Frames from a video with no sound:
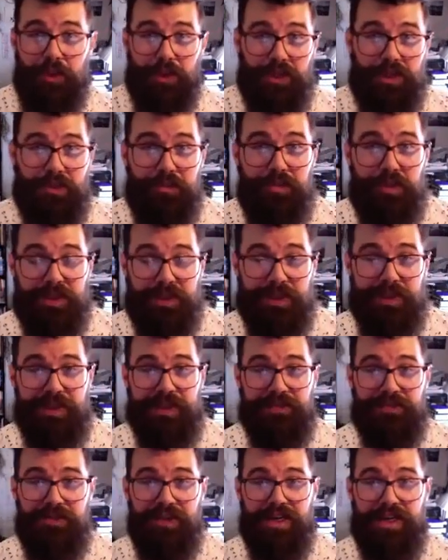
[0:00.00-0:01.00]
we're
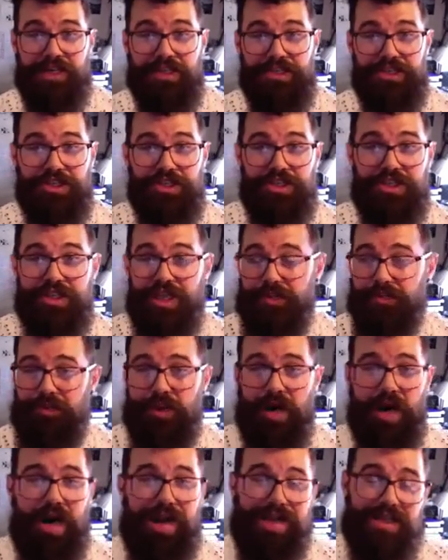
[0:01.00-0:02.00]
completely finished, just say
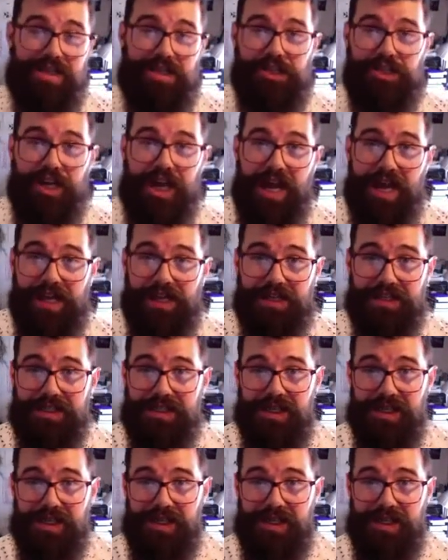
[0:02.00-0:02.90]
bye in the chat.